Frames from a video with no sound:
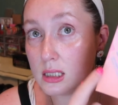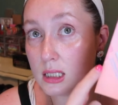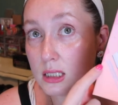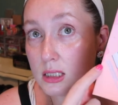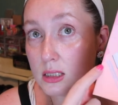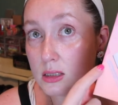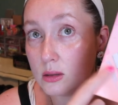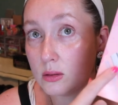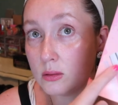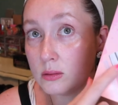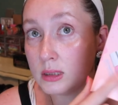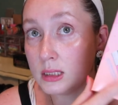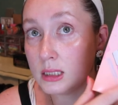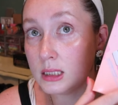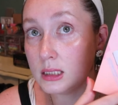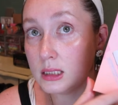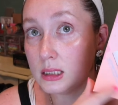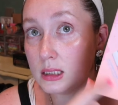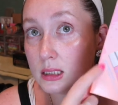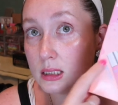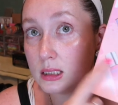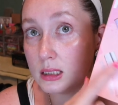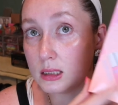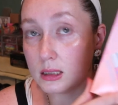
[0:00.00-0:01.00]
It's
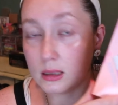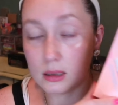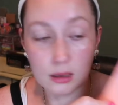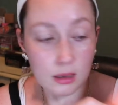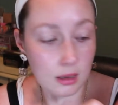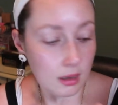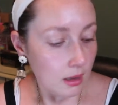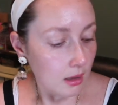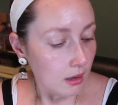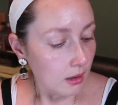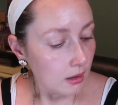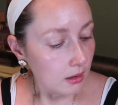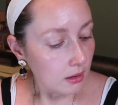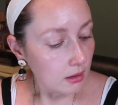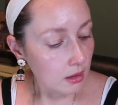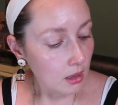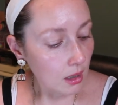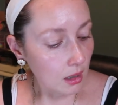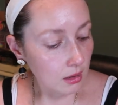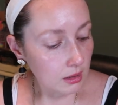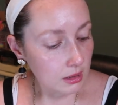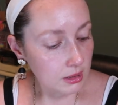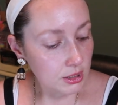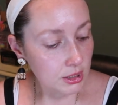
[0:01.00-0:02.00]
only the
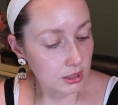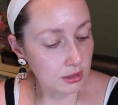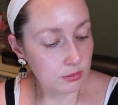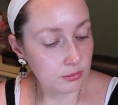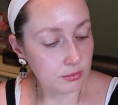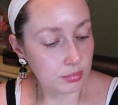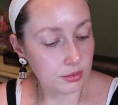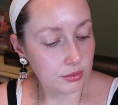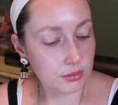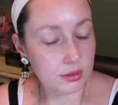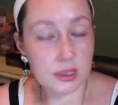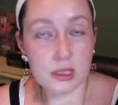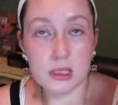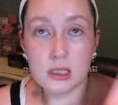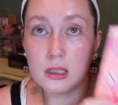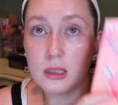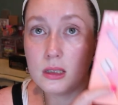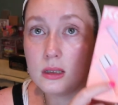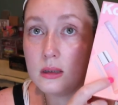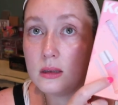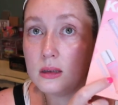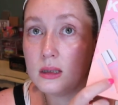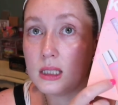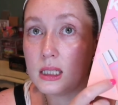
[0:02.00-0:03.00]
collagen
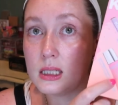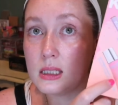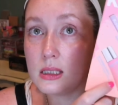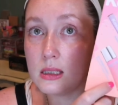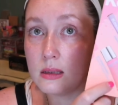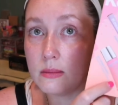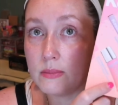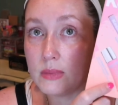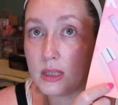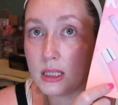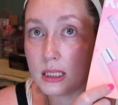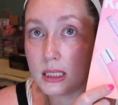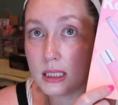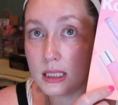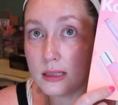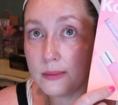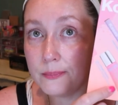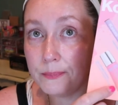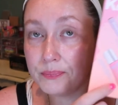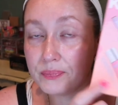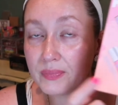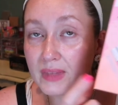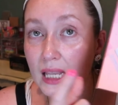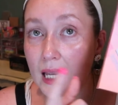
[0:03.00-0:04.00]
booster that's a mini
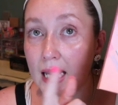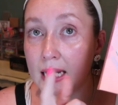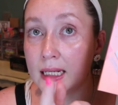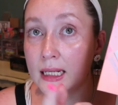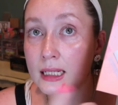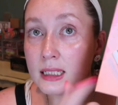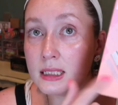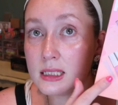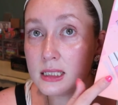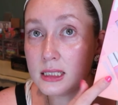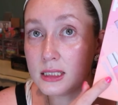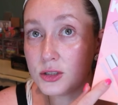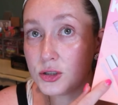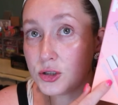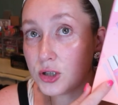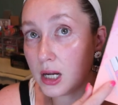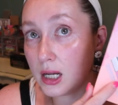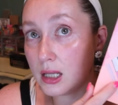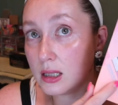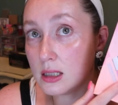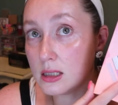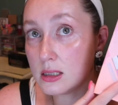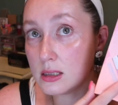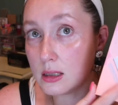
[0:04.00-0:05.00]
and I did
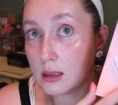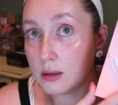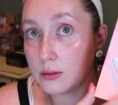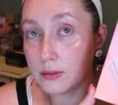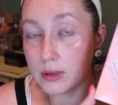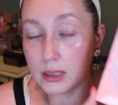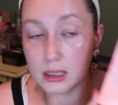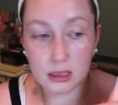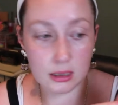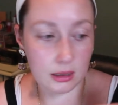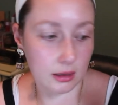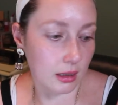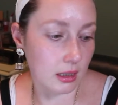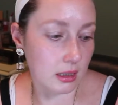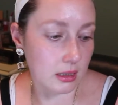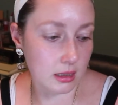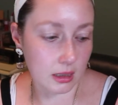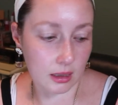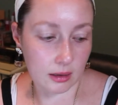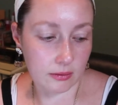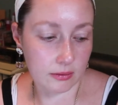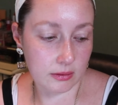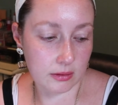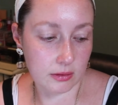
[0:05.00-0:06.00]
try this already because
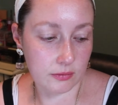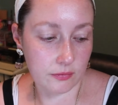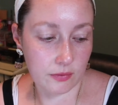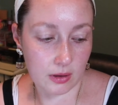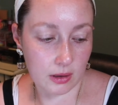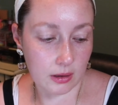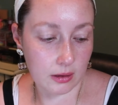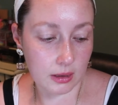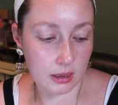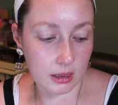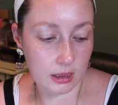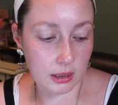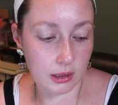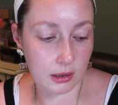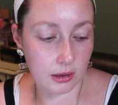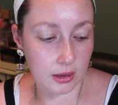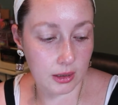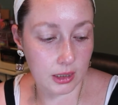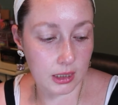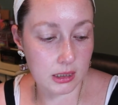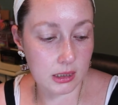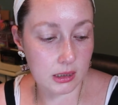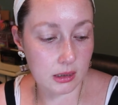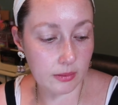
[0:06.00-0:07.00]
I was very
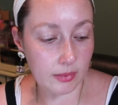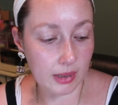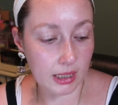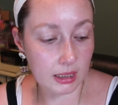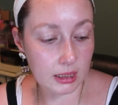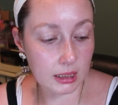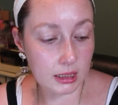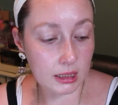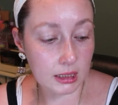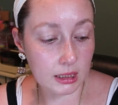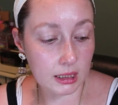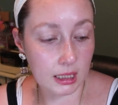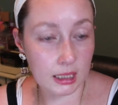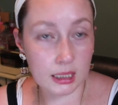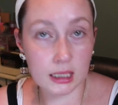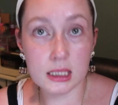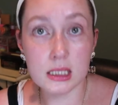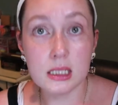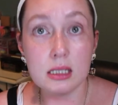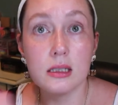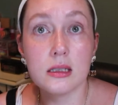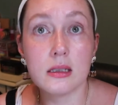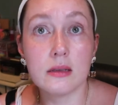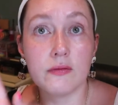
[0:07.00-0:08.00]
curious about it and
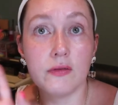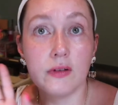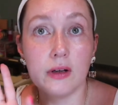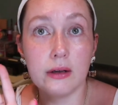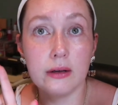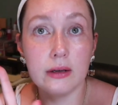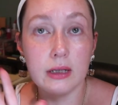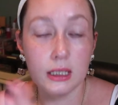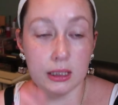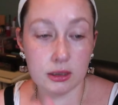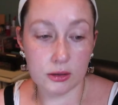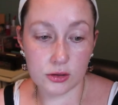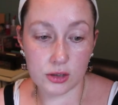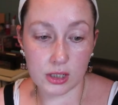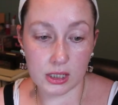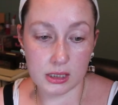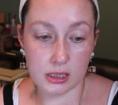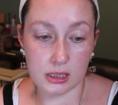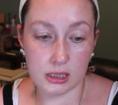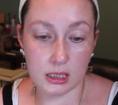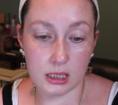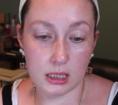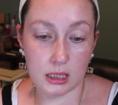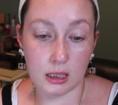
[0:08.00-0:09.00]
it's very
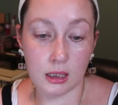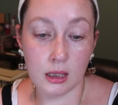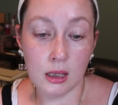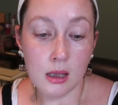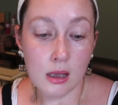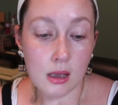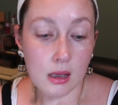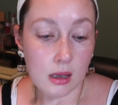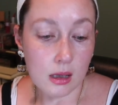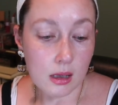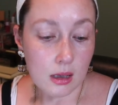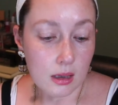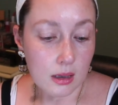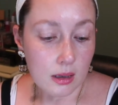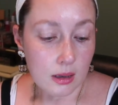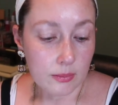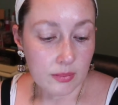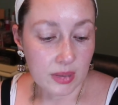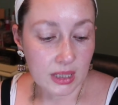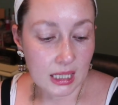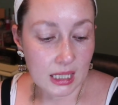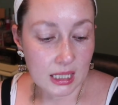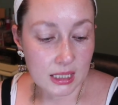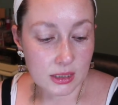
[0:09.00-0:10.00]
interesting
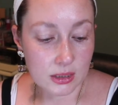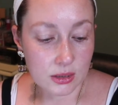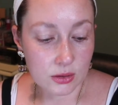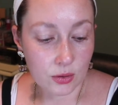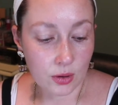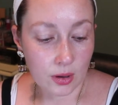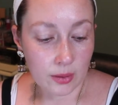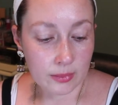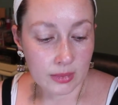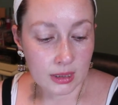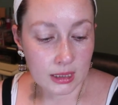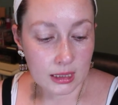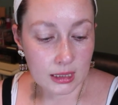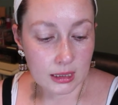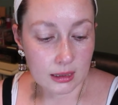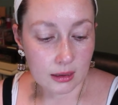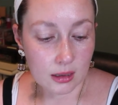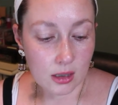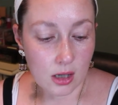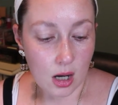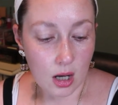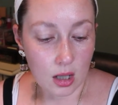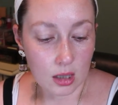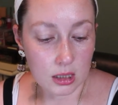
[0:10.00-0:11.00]
because normally a
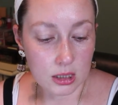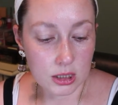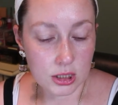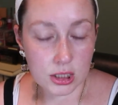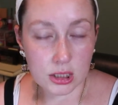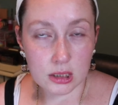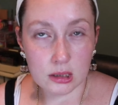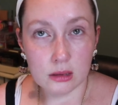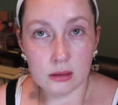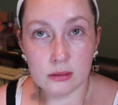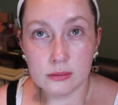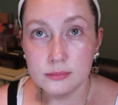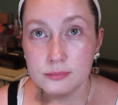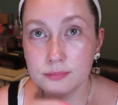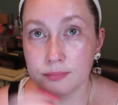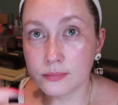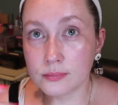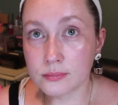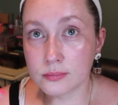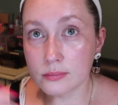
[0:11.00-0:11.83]
collagen